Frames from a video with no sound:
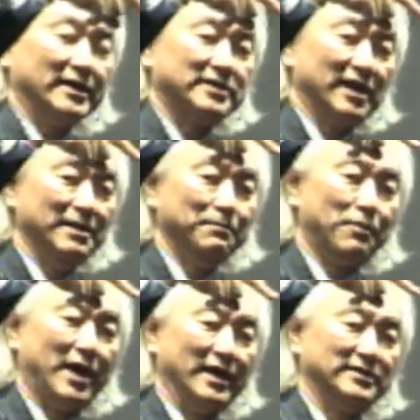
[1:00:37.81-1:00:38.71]
gasoline
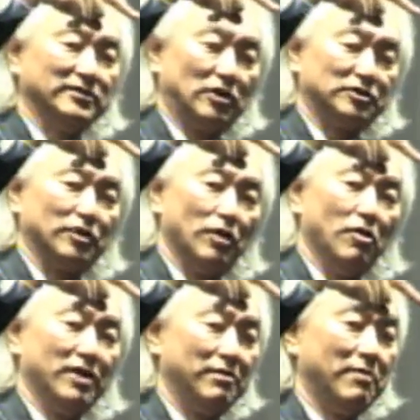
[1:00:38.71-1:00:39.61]
prices are
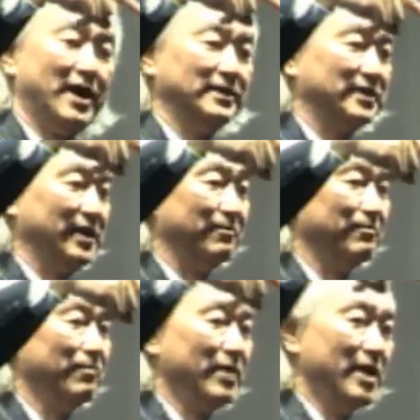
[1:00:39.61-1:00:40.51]
slowly rising.
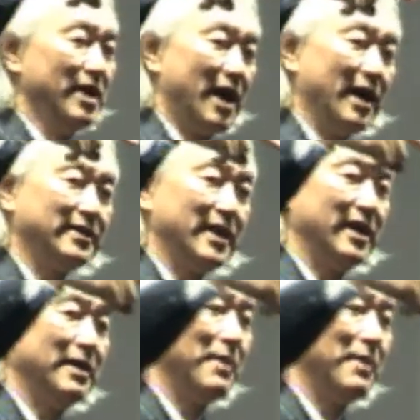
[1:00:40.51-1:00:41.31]
I think in